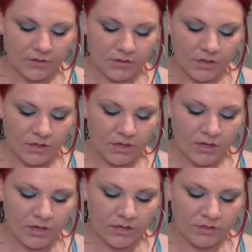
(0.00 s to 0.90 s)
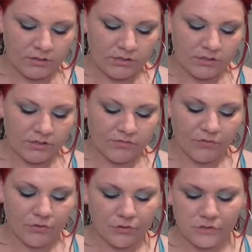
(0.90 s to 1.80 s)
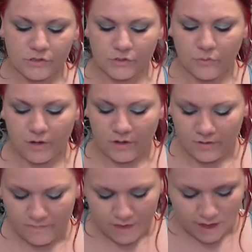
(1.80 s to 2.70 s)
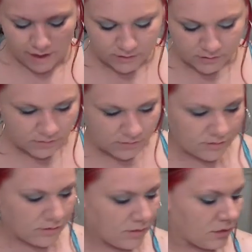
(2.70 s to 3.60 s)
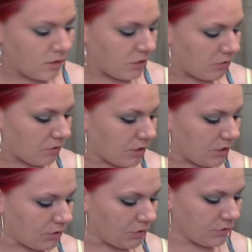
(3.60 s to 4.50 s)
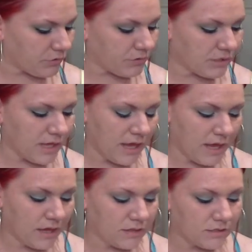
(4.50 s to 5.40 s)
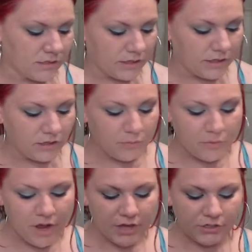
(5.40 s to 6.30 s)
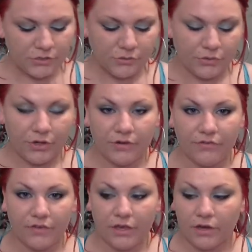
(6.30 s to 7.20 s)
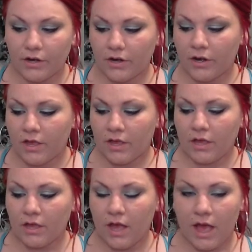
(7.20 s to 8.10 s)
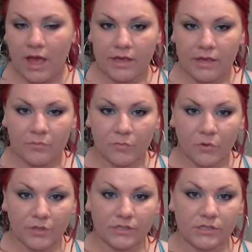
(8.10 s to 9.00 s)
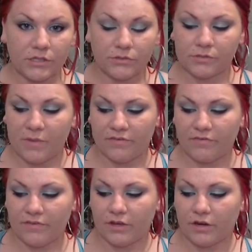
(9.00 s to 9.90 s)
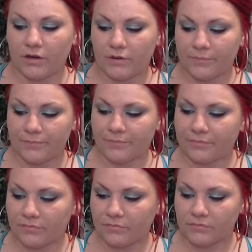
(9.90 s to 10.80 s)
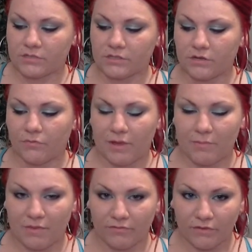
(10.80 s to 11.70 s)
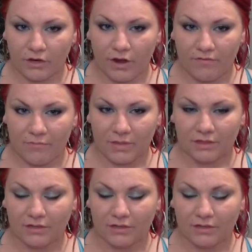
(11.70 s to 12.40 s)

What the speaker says: And just a full squirt of that. You can use a concealer brush or your finger. I am going to use my finger. Just going to wipe my finger off on my little